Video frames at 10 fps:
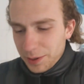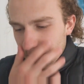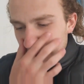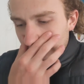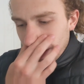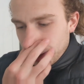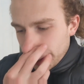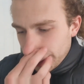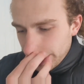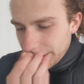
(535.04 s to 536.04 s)
I'm going to
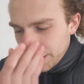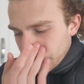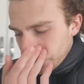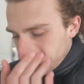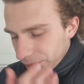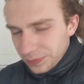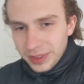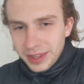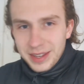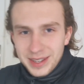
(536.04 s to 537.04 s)
make the
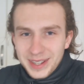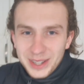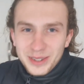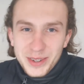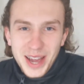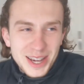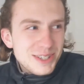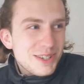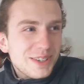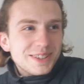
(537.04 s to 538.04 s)
little
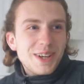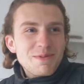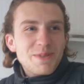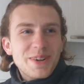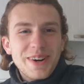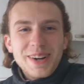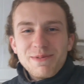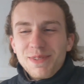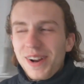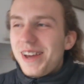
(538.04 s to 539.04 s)
extra double
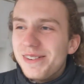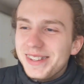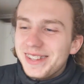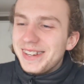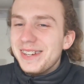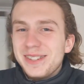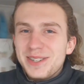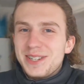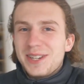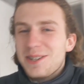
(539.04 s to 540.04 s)
cream flavour thing,
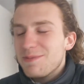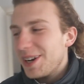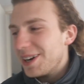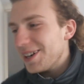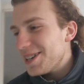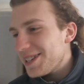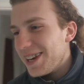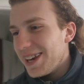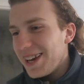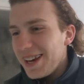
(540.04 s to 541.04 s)
which is going to be
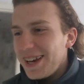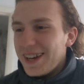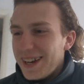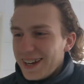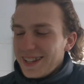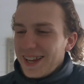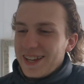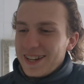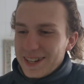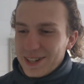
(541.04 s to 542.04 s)
nice, and
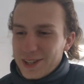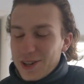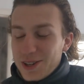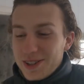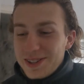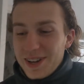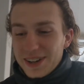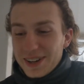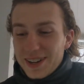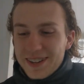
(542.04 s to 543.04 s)
then cook the
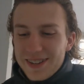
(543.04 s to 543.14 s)
duck.